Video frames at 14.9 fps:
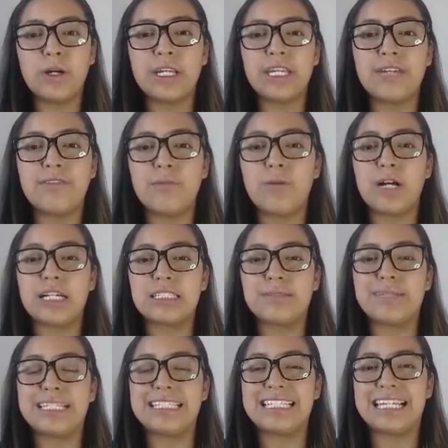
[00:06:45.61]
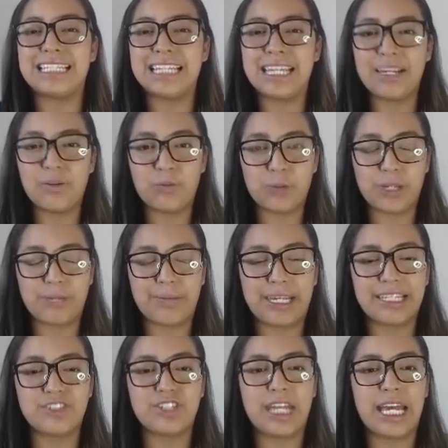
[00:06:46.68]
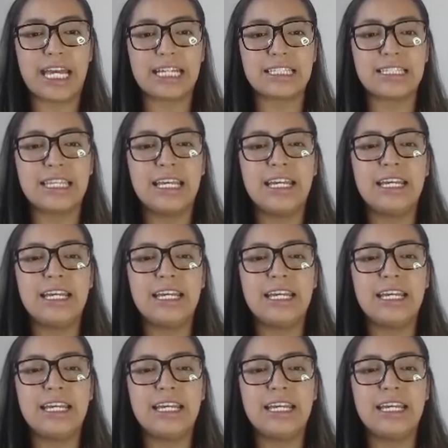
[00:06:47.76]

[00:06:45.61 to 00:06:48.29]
even possibly sending rebate checks.